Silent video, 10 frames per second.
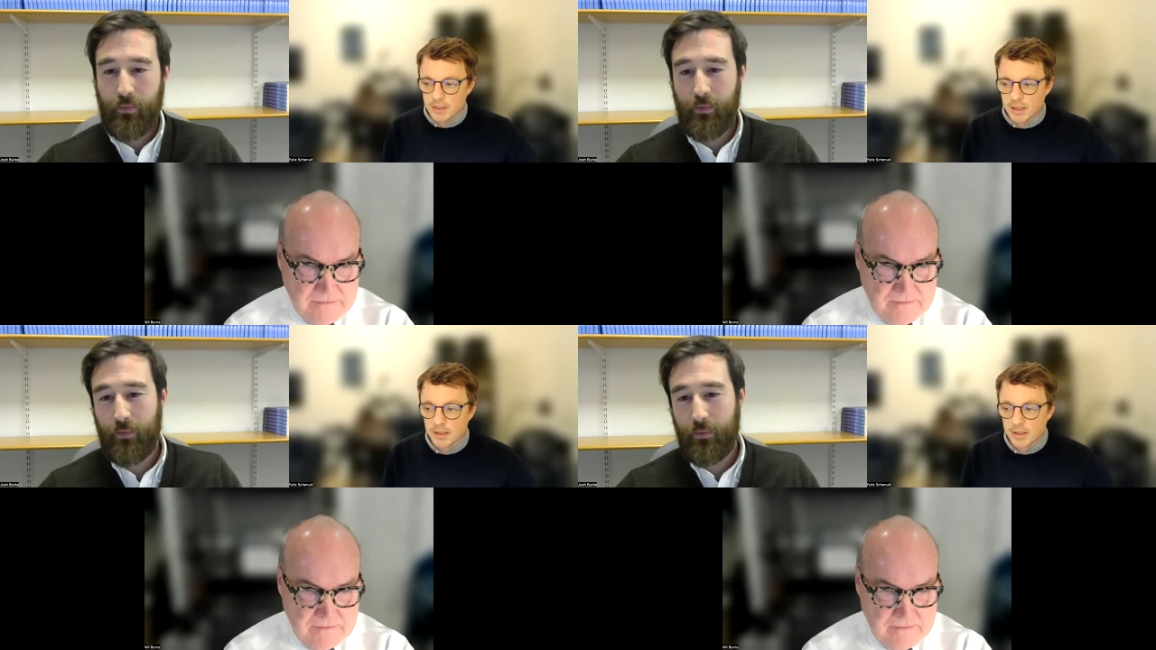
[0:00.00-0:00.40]

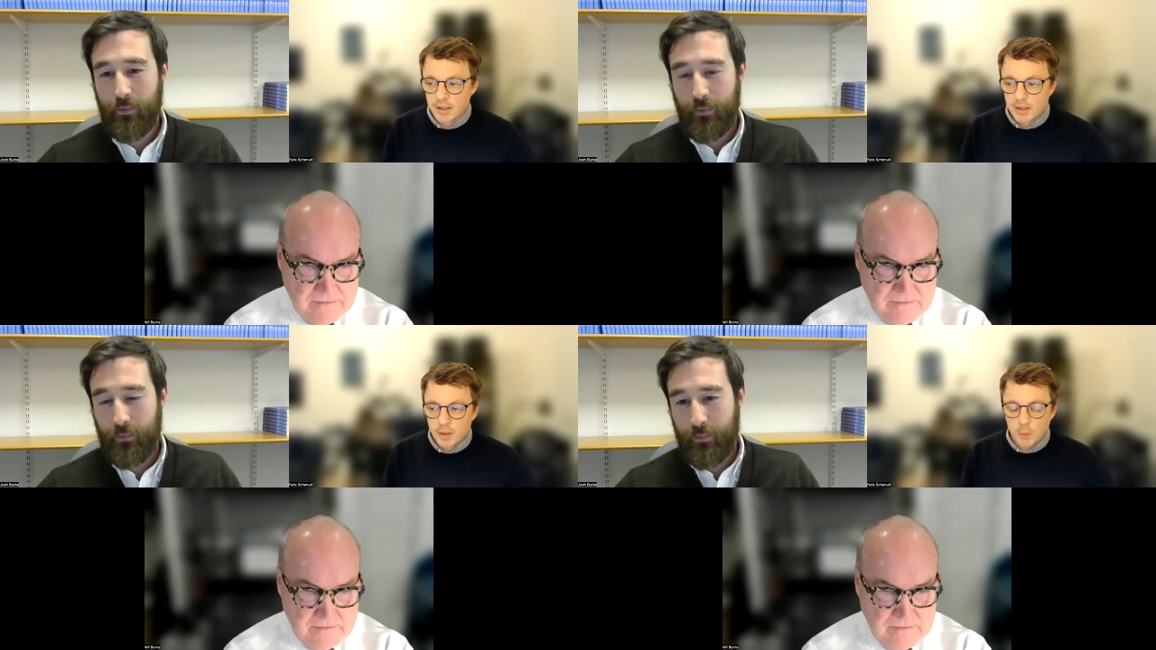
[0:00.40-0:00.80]
Speaker 1: that
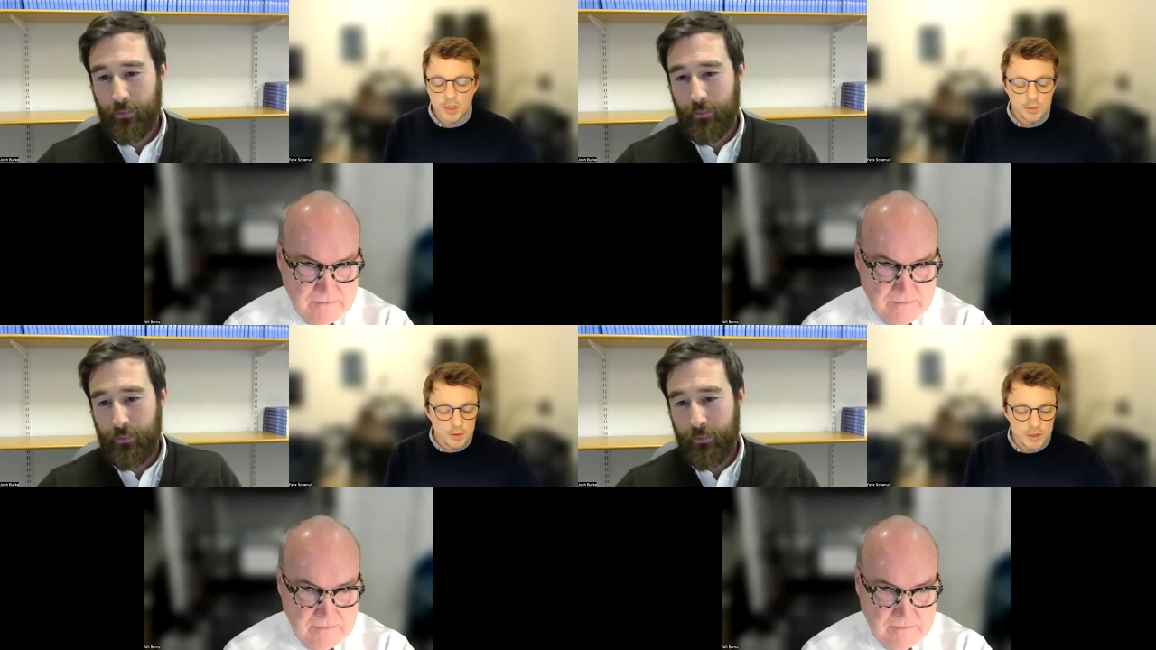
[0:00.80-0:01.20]
we
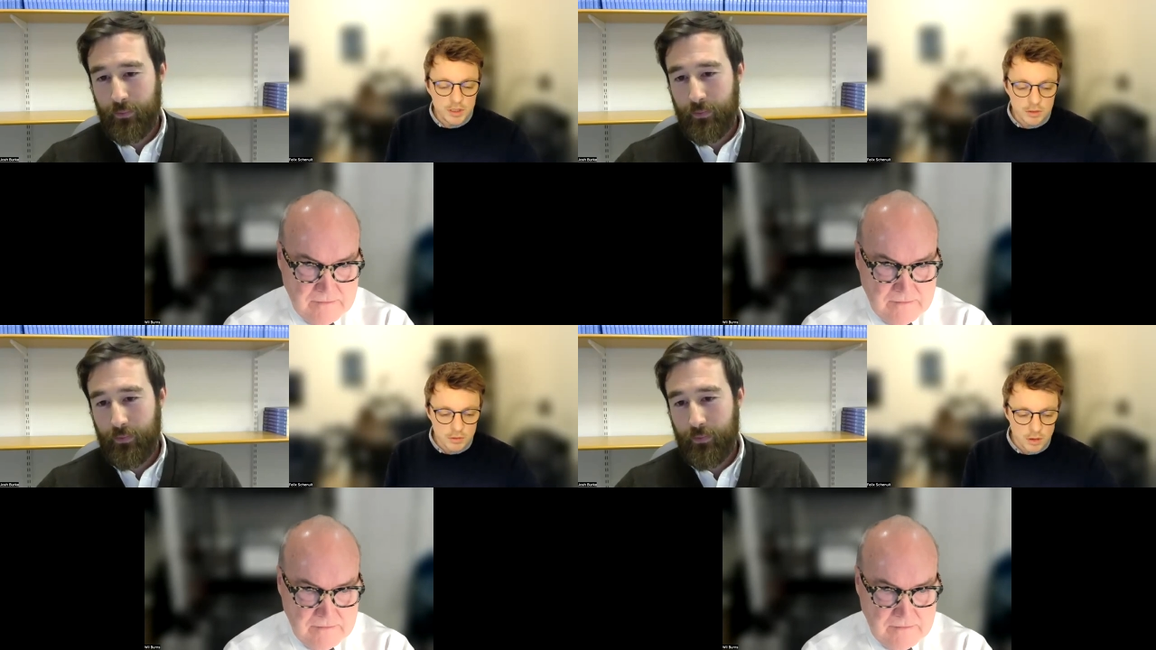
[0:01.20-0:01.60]
do see
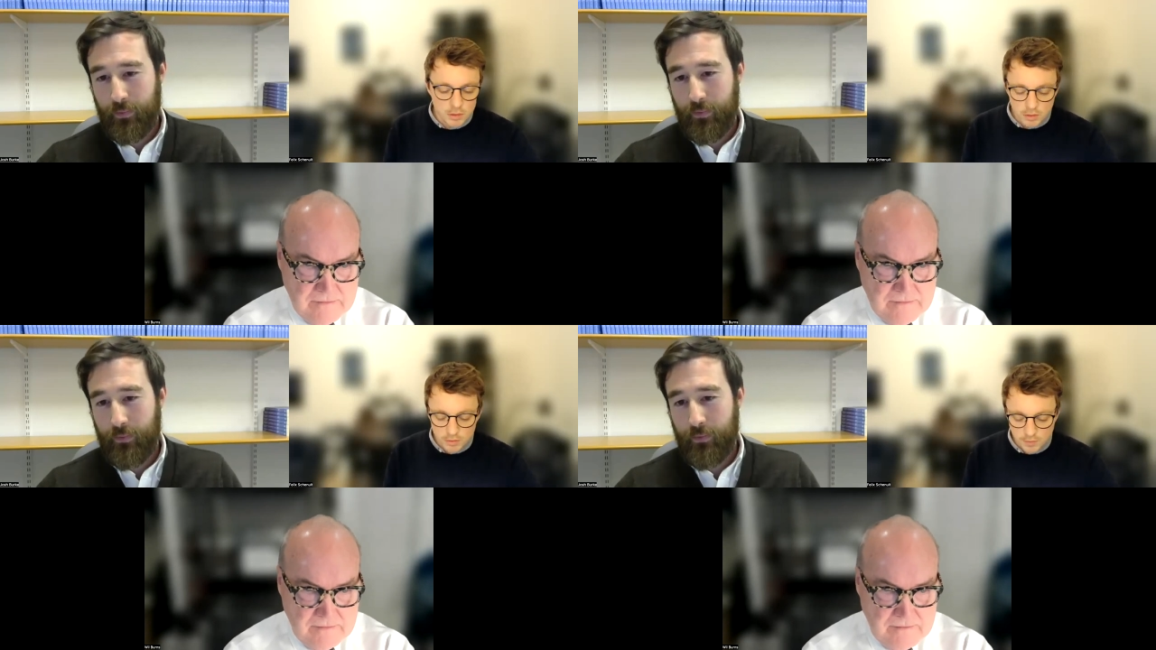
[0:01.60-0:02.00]
a
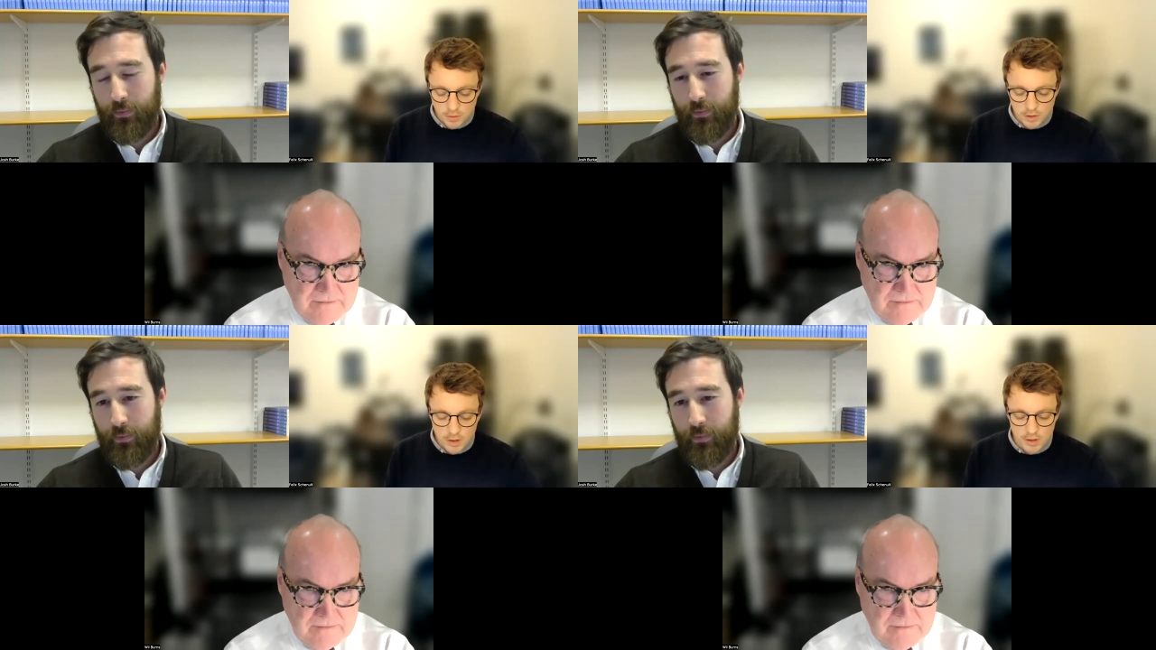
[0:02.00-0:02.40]
role
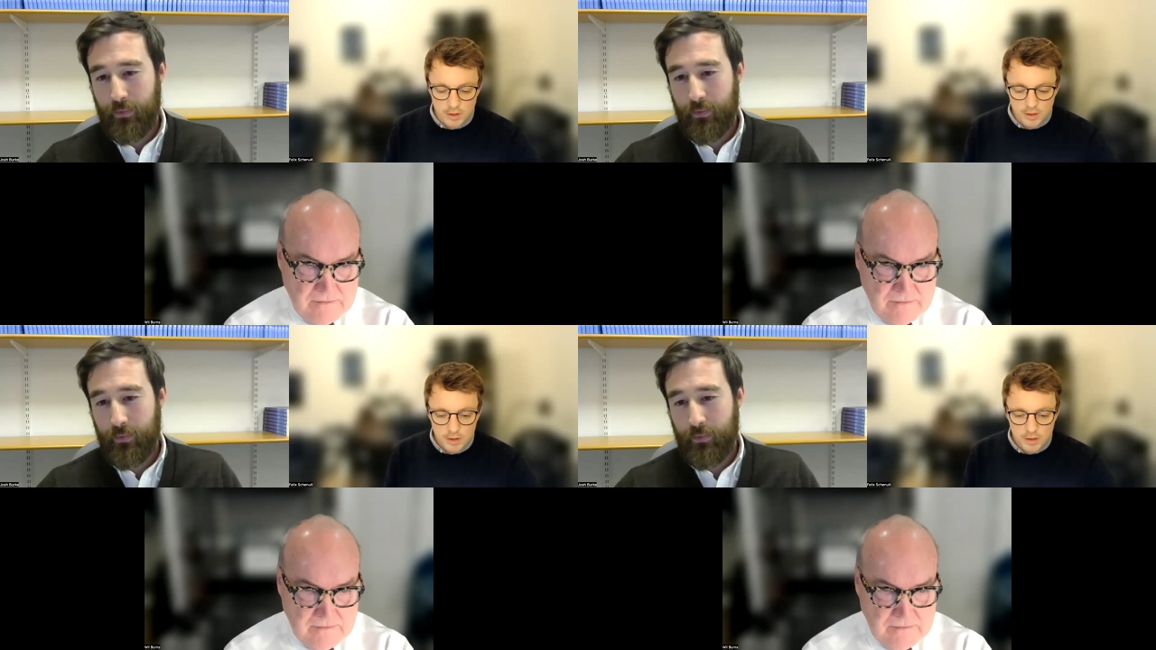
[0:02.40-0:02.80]
for
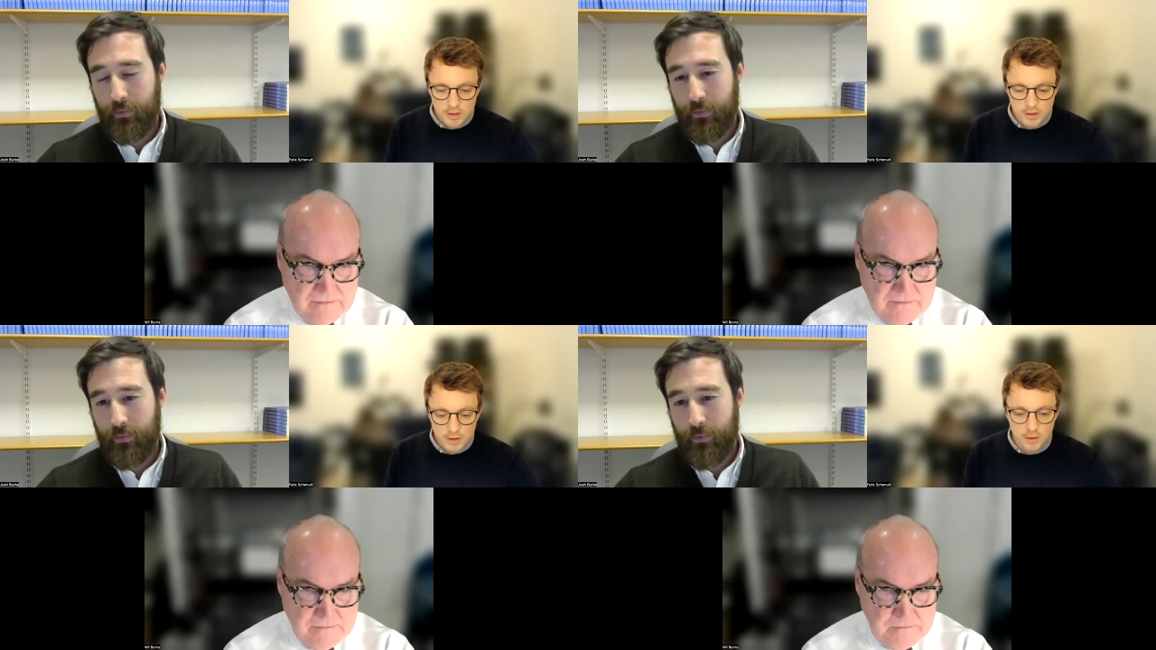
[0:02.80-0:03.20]

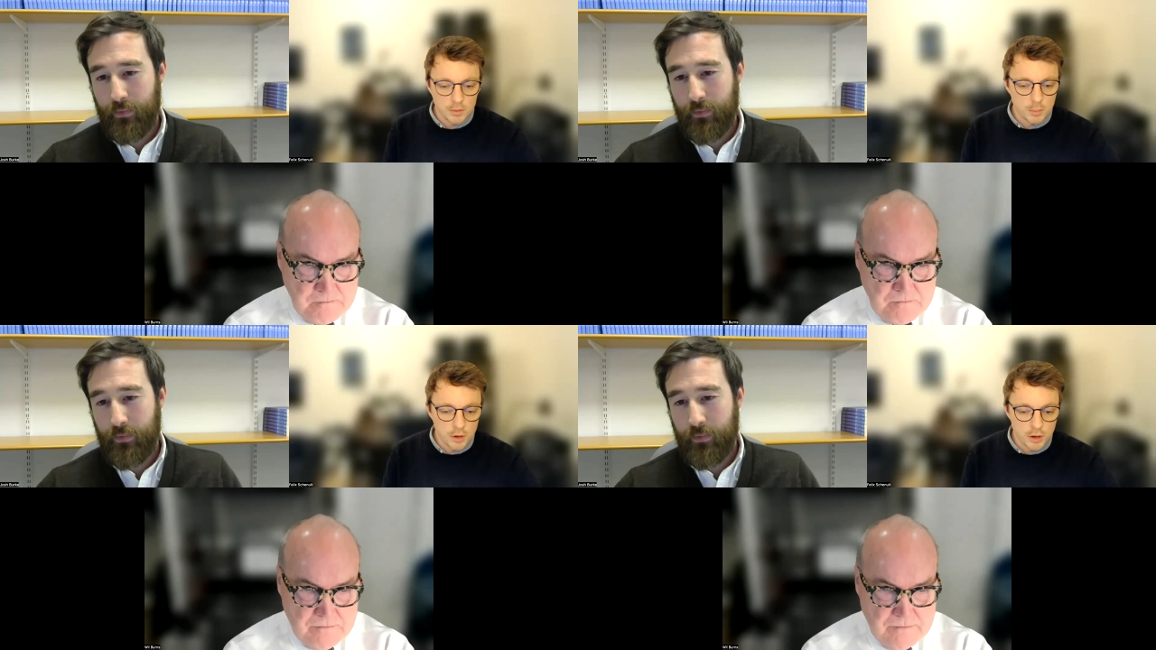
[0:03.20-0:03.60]

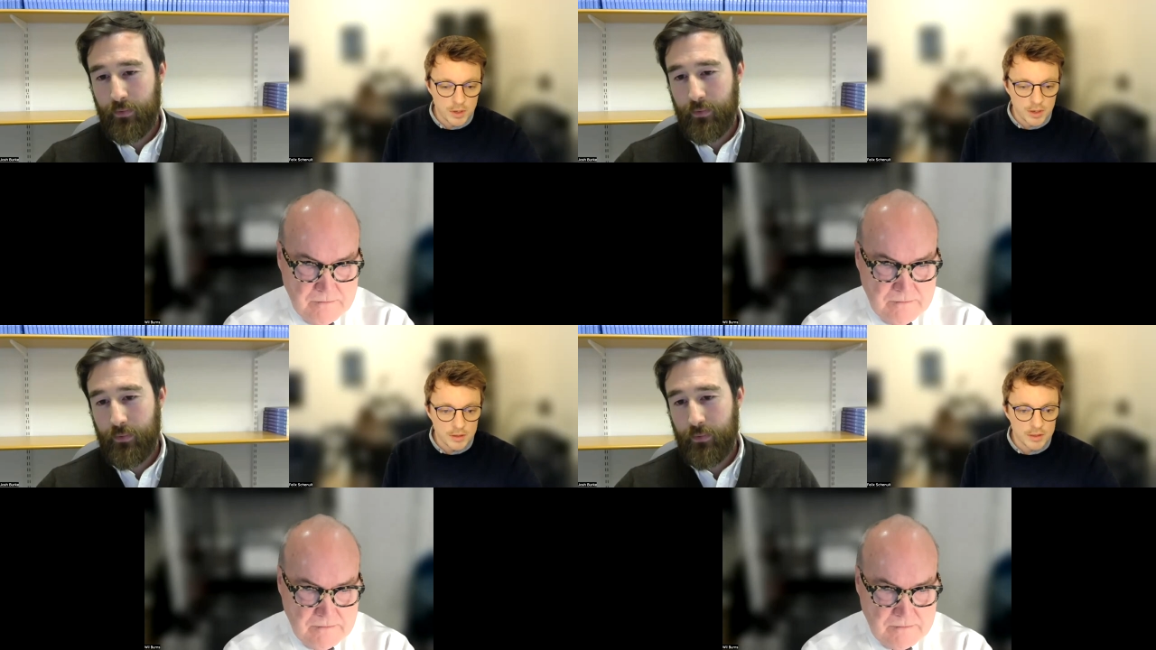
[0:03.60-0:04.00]

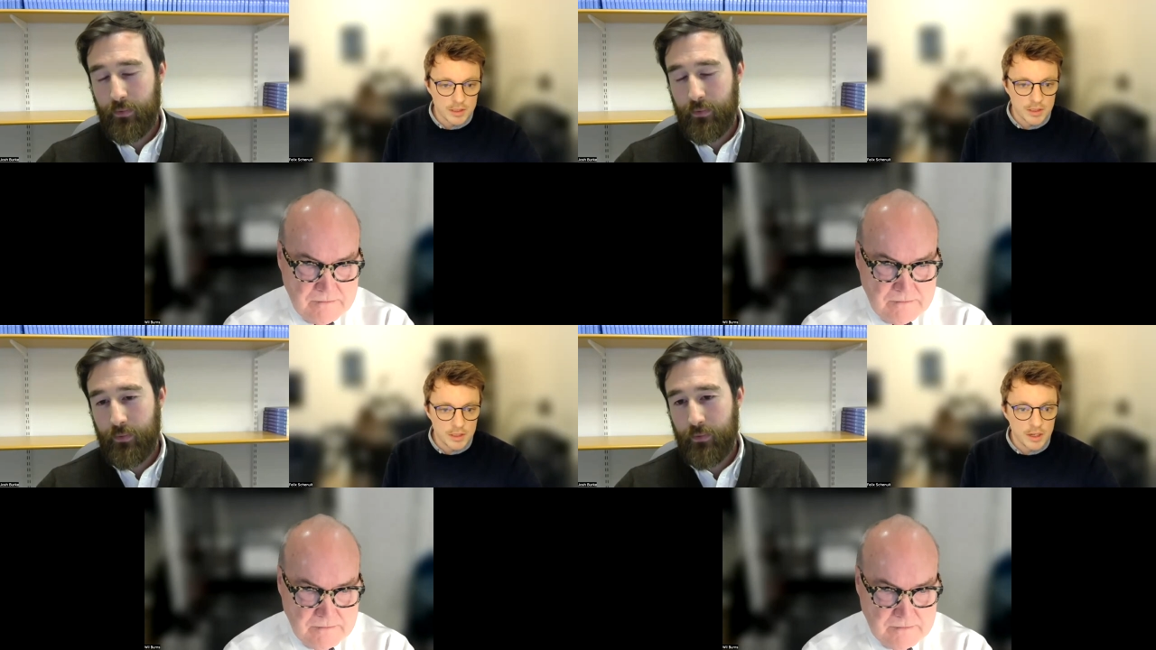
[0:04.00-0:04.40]
non-permanent
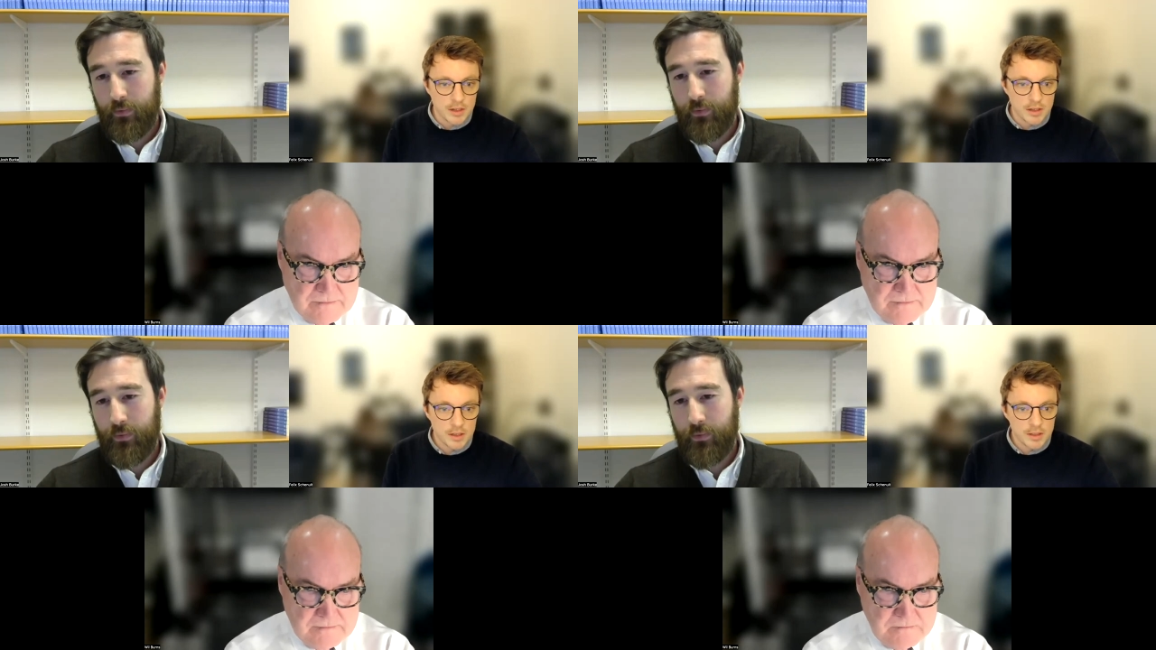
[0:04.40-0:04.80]

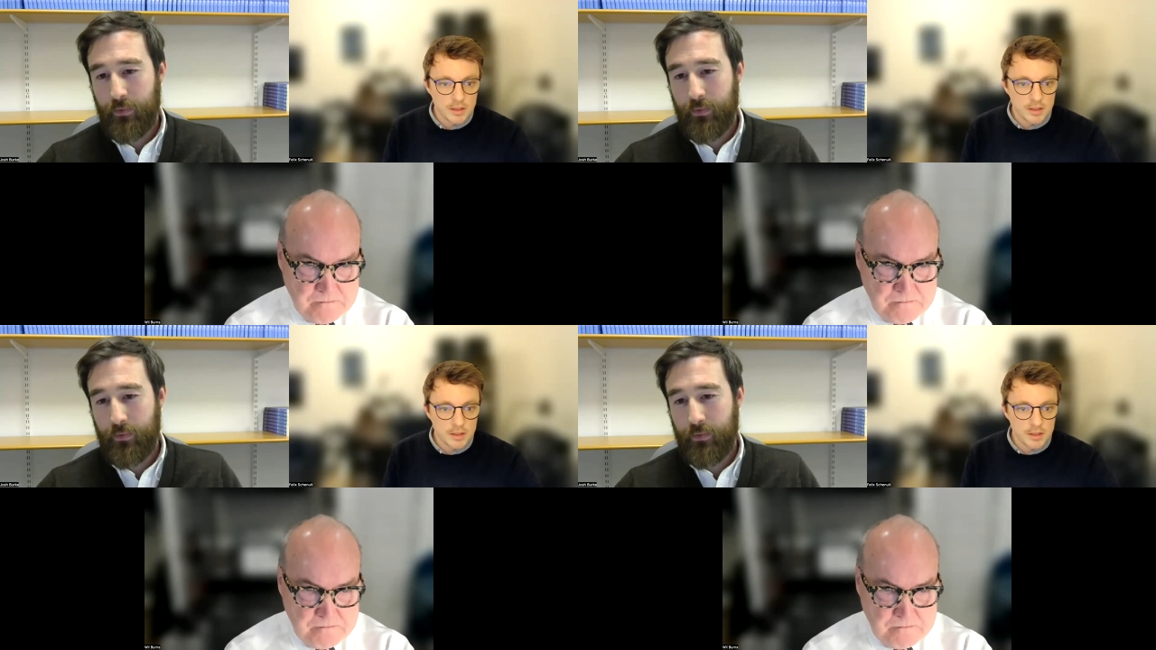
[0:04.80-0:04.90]
CDR.